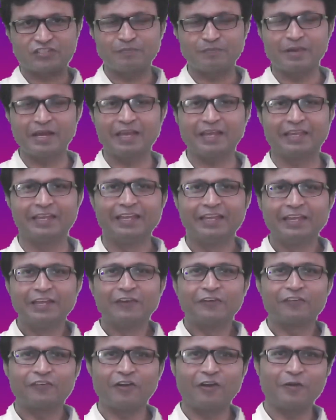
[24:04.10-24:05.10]
by
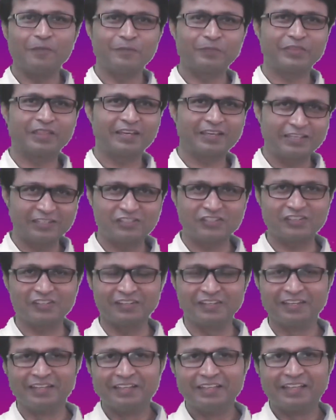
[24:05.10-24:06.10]
from the
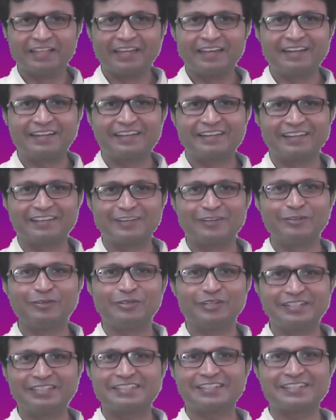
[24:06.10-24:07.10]
kitchen, it
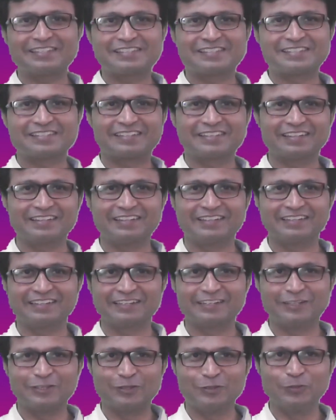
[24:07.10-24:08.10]
reaches
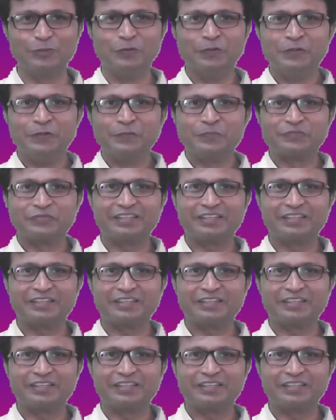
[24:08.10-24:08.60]
you.